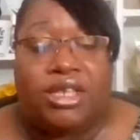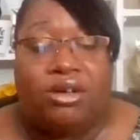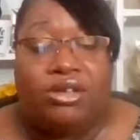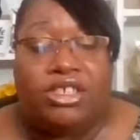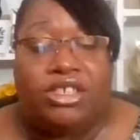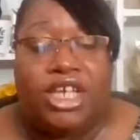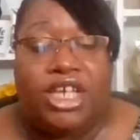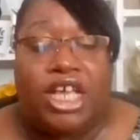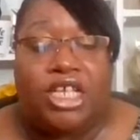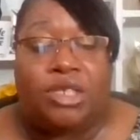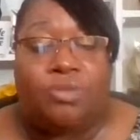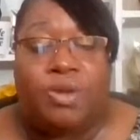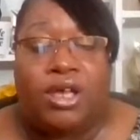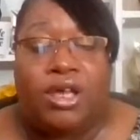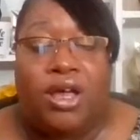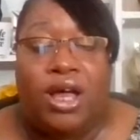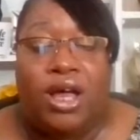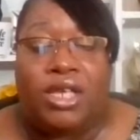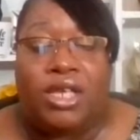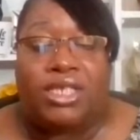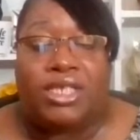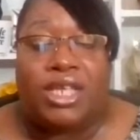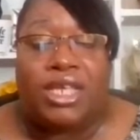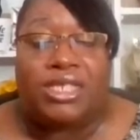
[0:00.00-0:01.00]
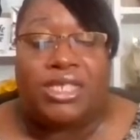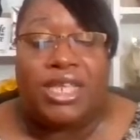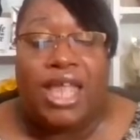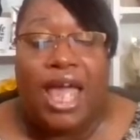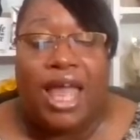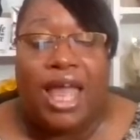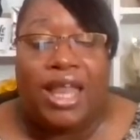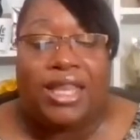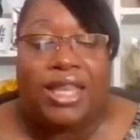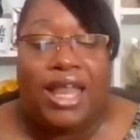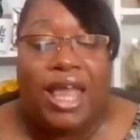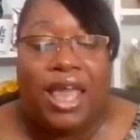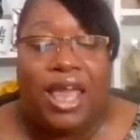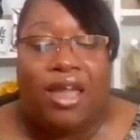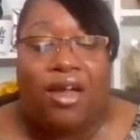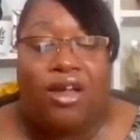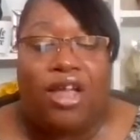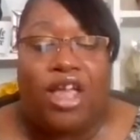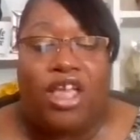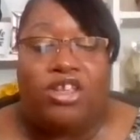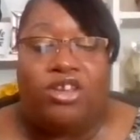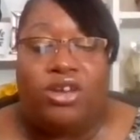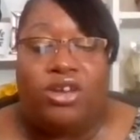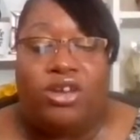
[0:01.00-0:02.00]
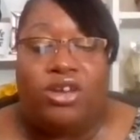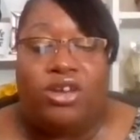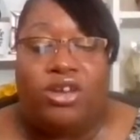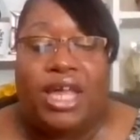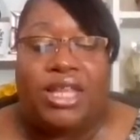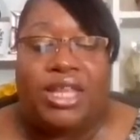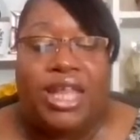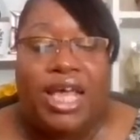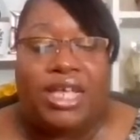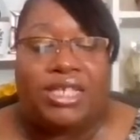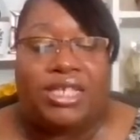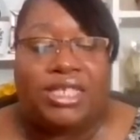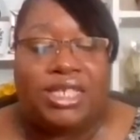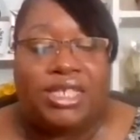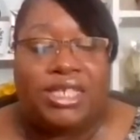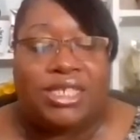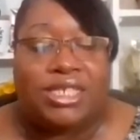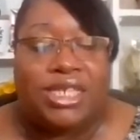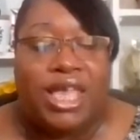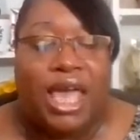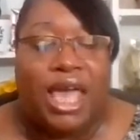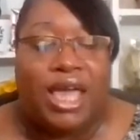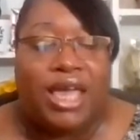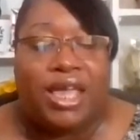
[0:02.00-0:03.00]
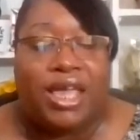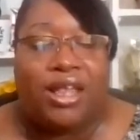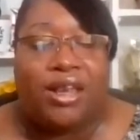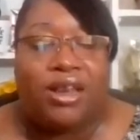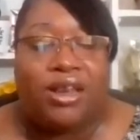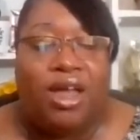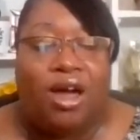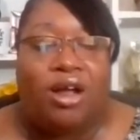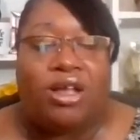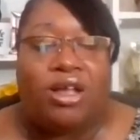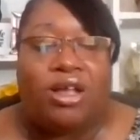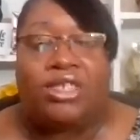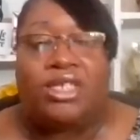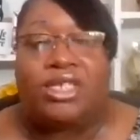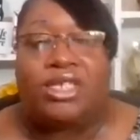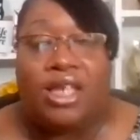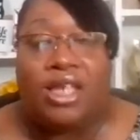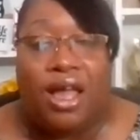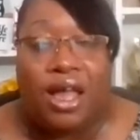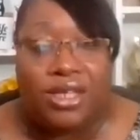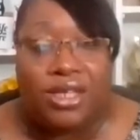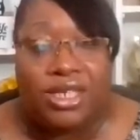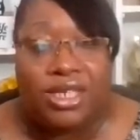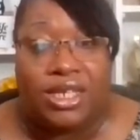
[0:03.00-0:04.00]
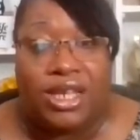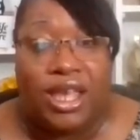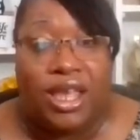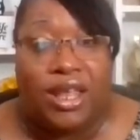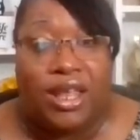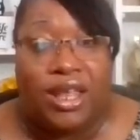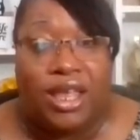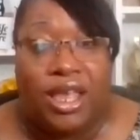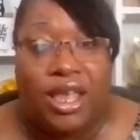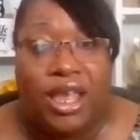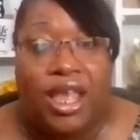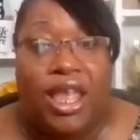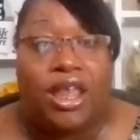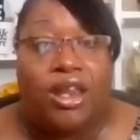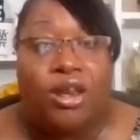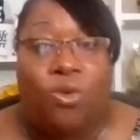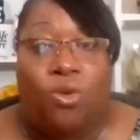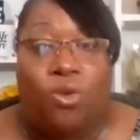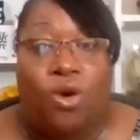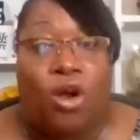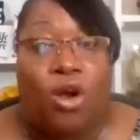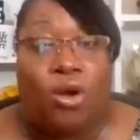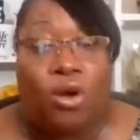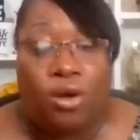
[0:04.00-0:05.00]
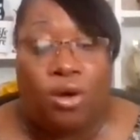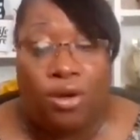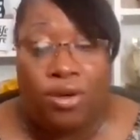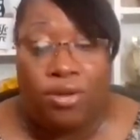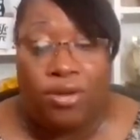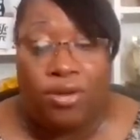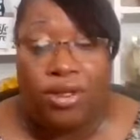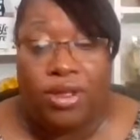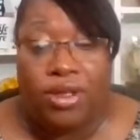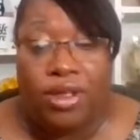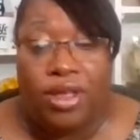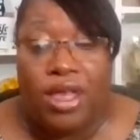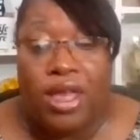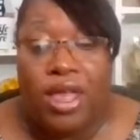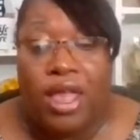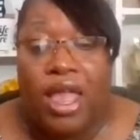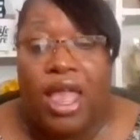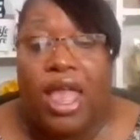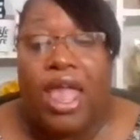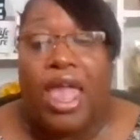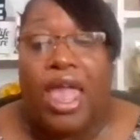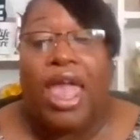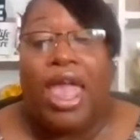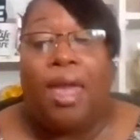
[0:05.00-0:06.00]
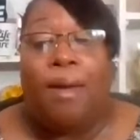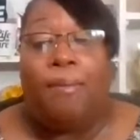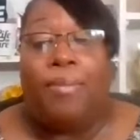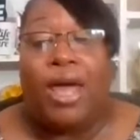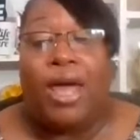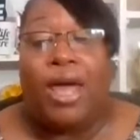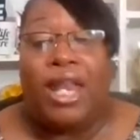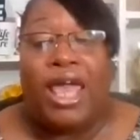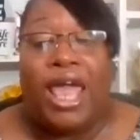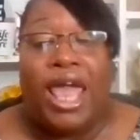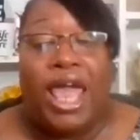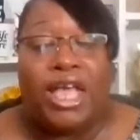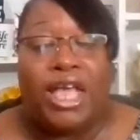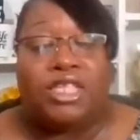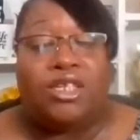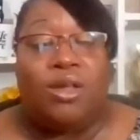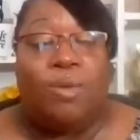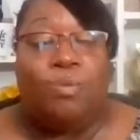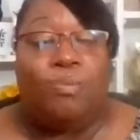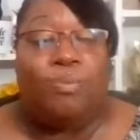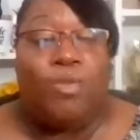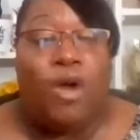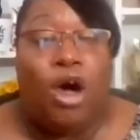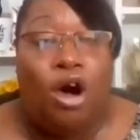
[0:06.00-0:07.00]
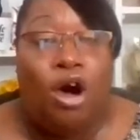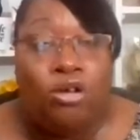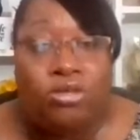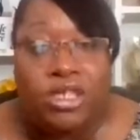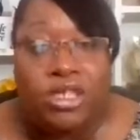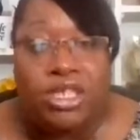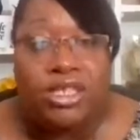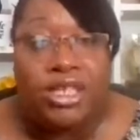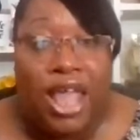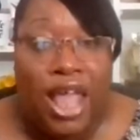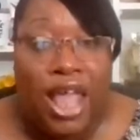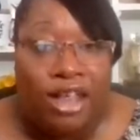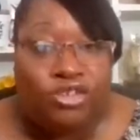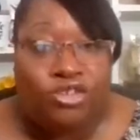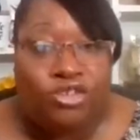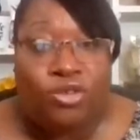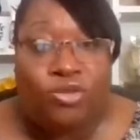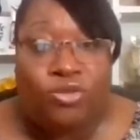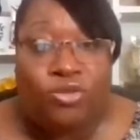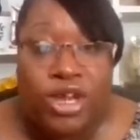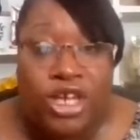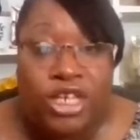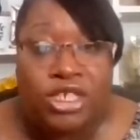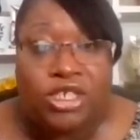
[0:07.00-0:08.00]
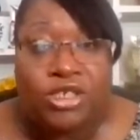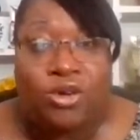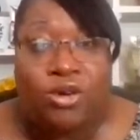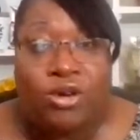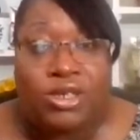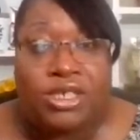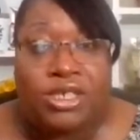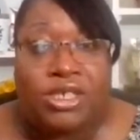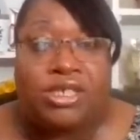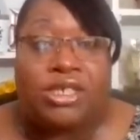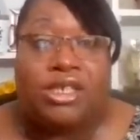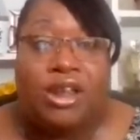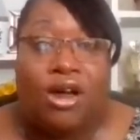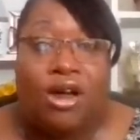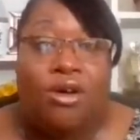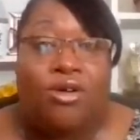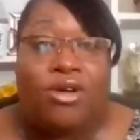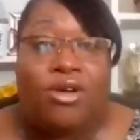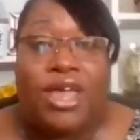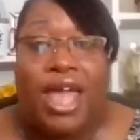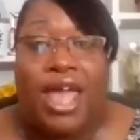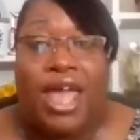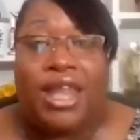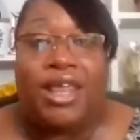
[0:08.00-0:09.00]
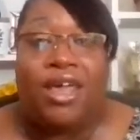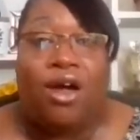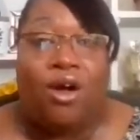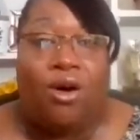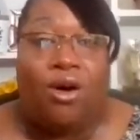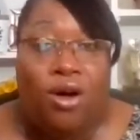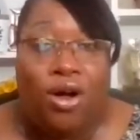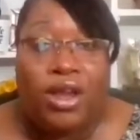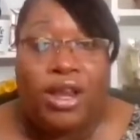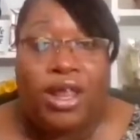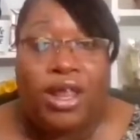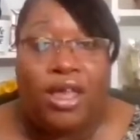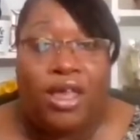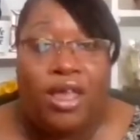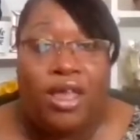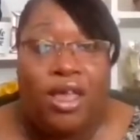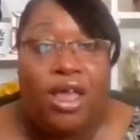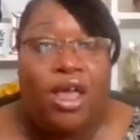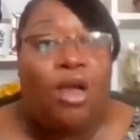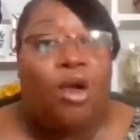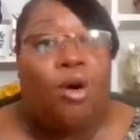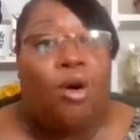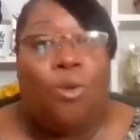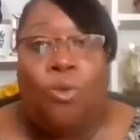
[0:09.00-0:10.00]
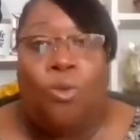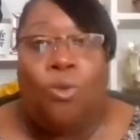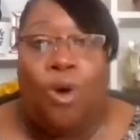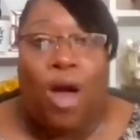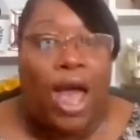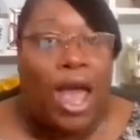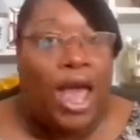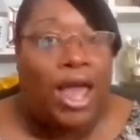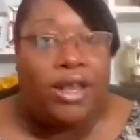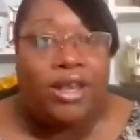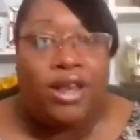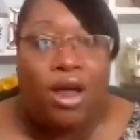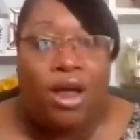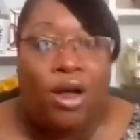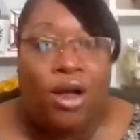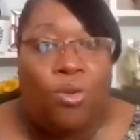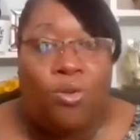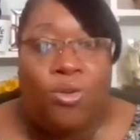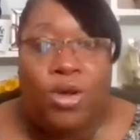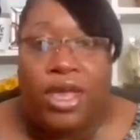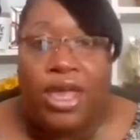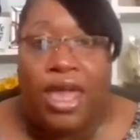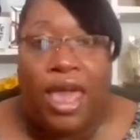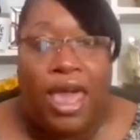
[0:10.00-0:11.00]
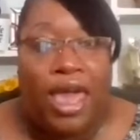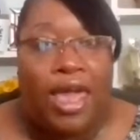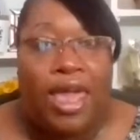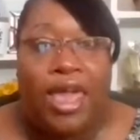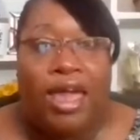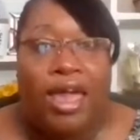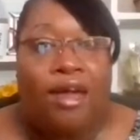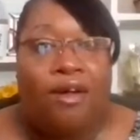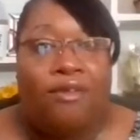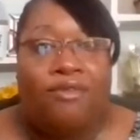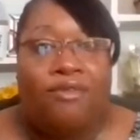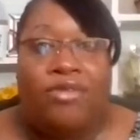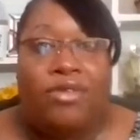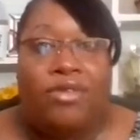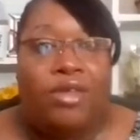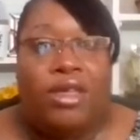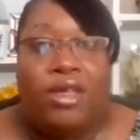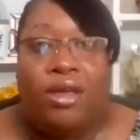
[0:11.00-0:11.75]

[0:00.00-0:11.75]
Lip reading: so just because it's not there, and you look at that's the second largest continent in the world, but it has the most natural resources located on it. Why don't we have a